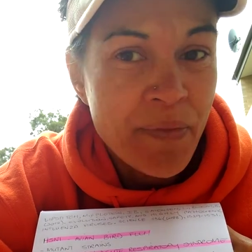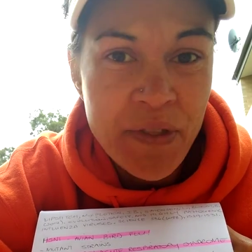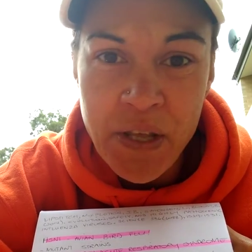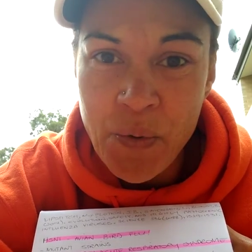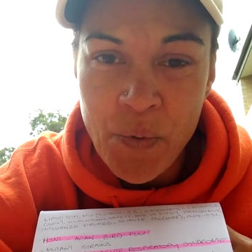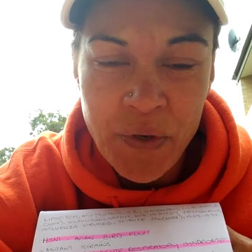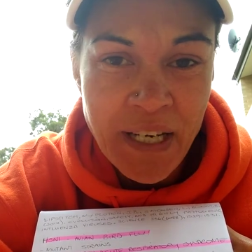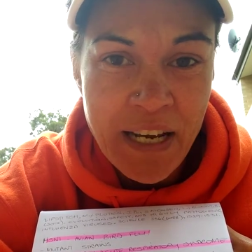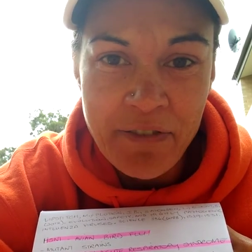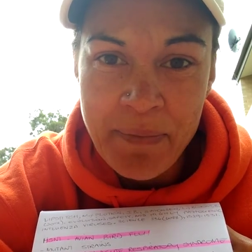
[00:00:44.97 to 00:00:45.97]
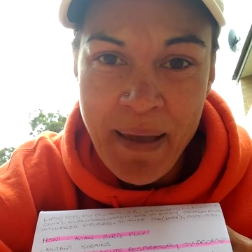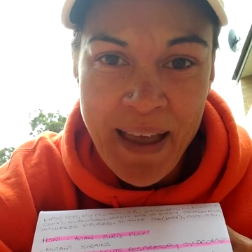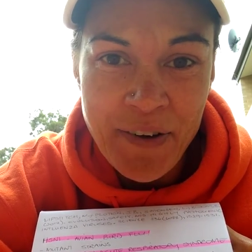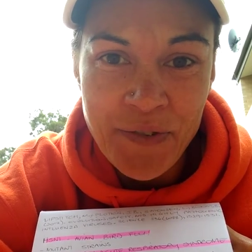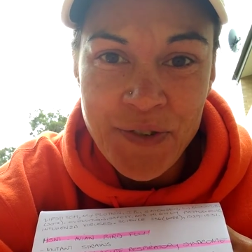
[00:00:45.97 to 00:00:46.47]
the ordinary
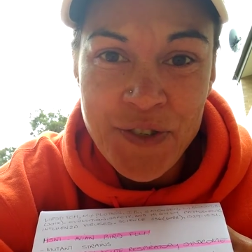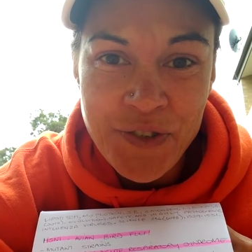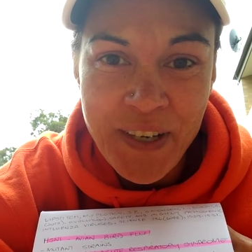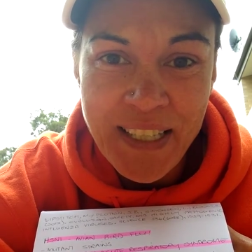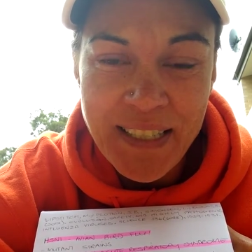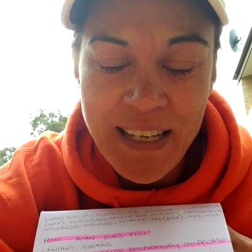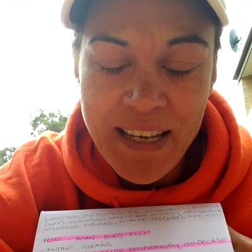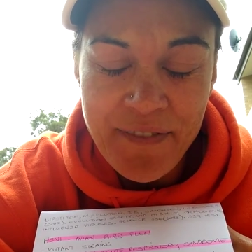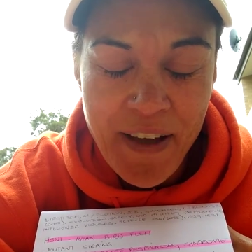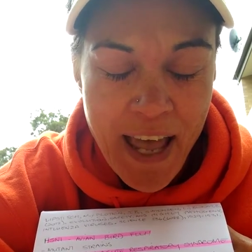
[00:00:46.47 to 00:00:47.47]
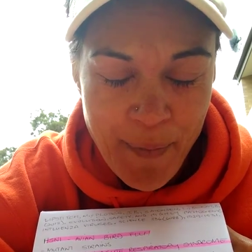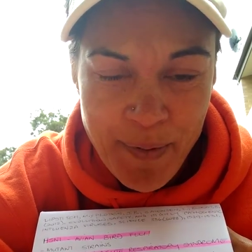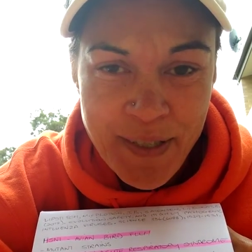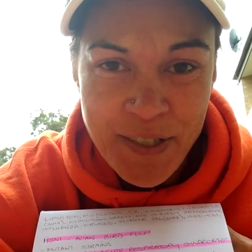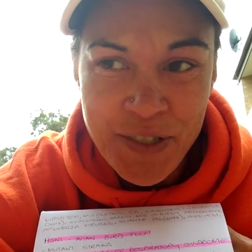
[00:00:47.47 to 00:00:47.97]
man on the street. And if I
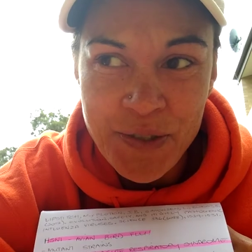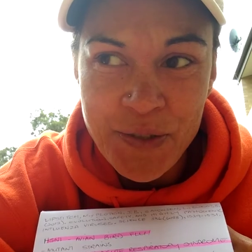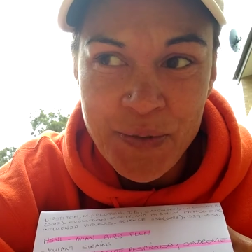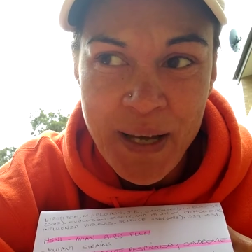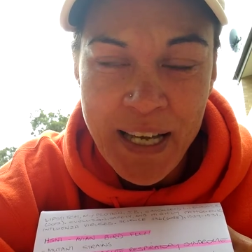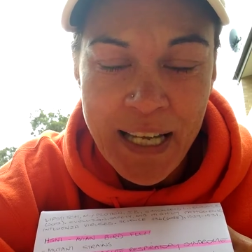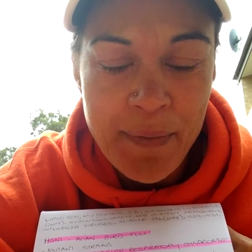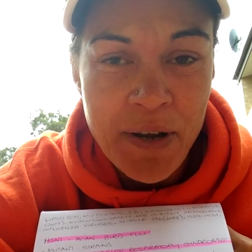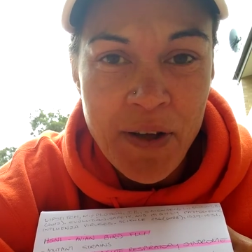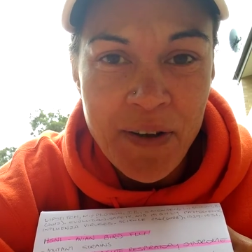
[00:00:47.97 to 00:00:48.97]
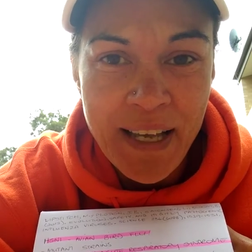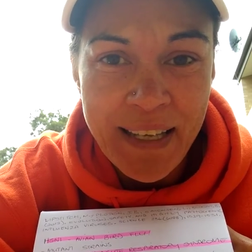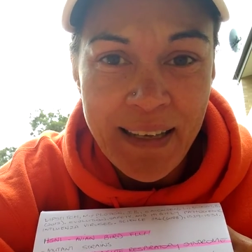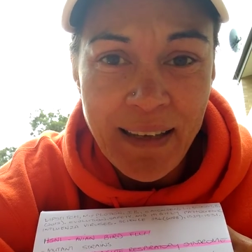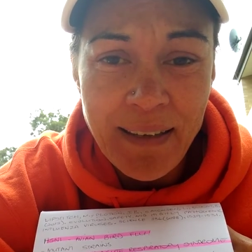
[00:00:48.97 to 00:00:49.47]
happen to come along a
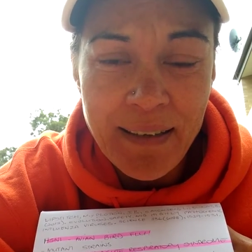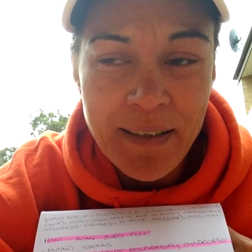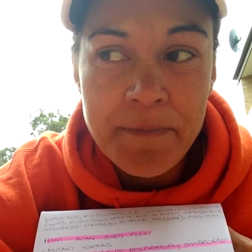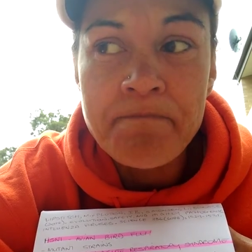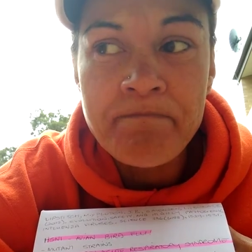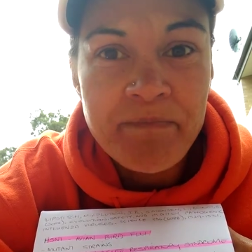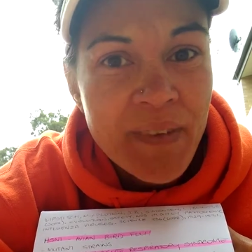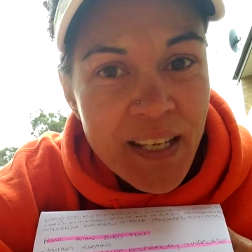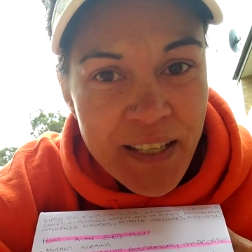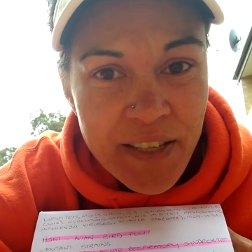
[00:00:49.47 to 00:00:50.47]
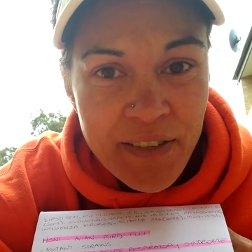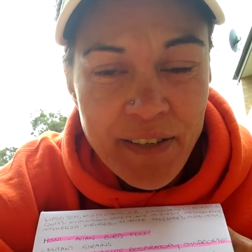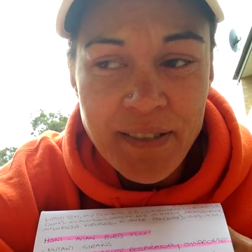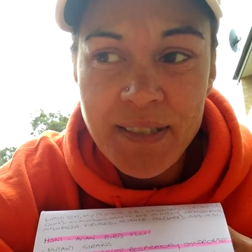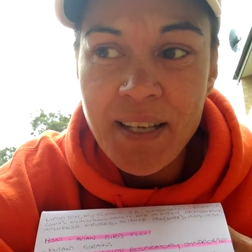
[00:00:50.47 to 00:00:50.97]
geek,
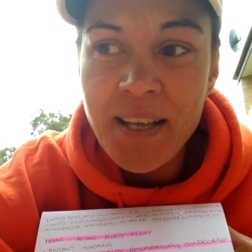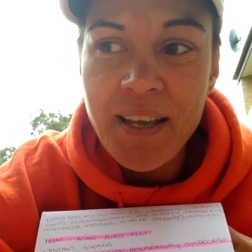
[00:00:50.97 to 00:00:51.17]
kudos.